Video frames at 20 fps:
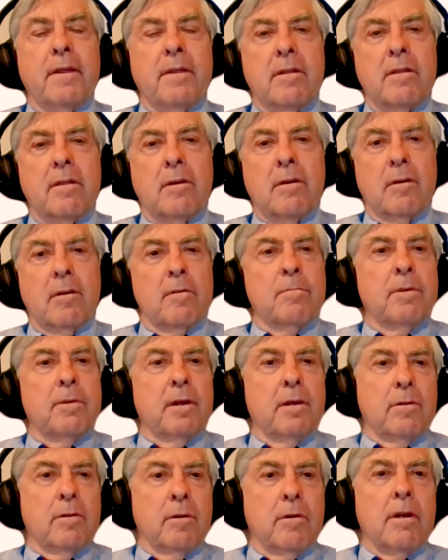this is going to
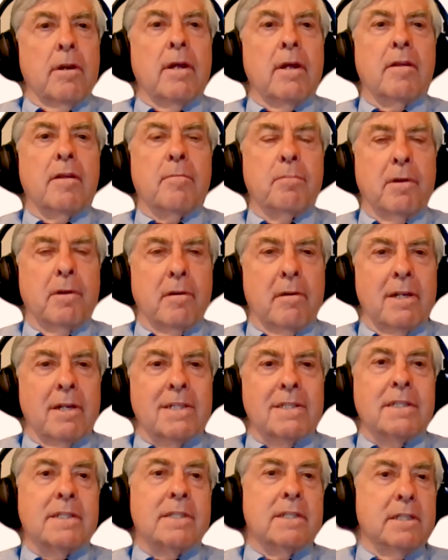be a learning
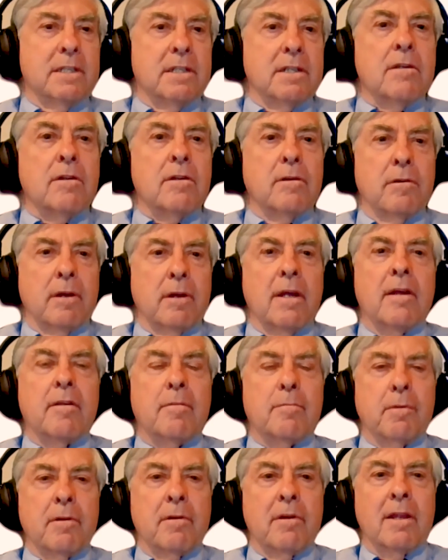experience. This is a learning
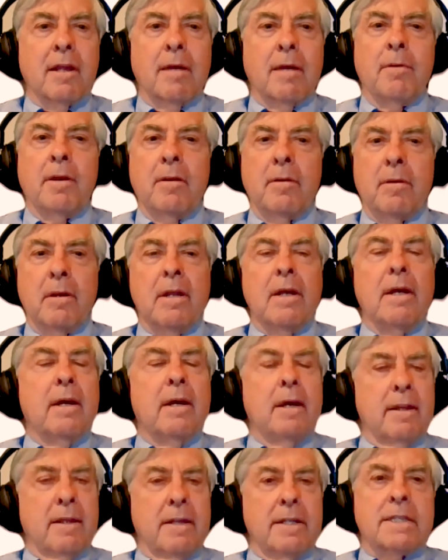experience. I mean,
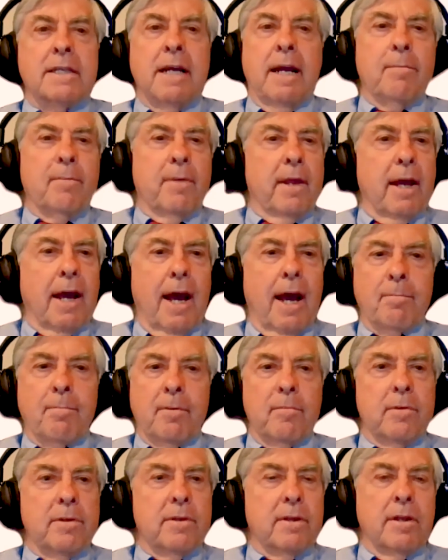the same thing
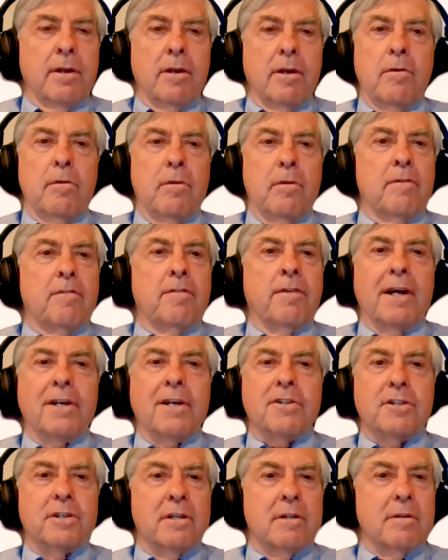happened with the acute
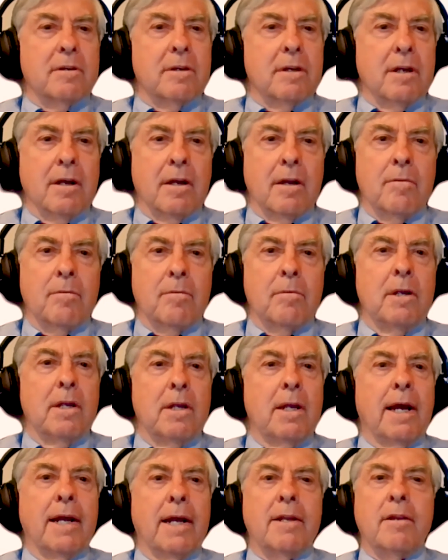infection. Uh,
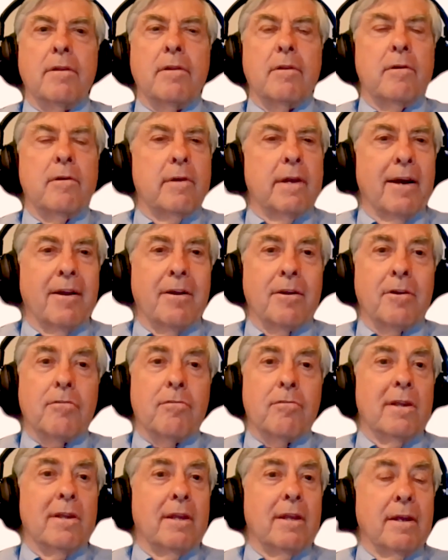we had to learn how to
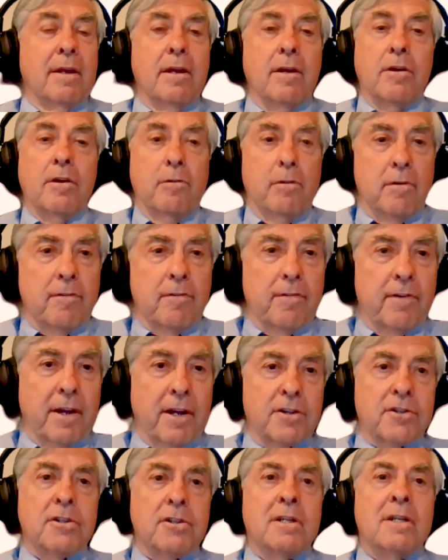treat the acute
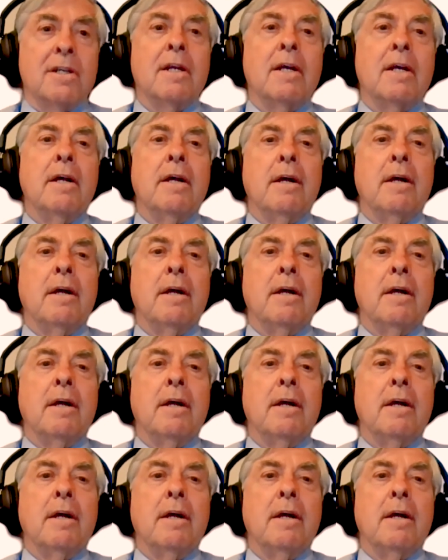infection.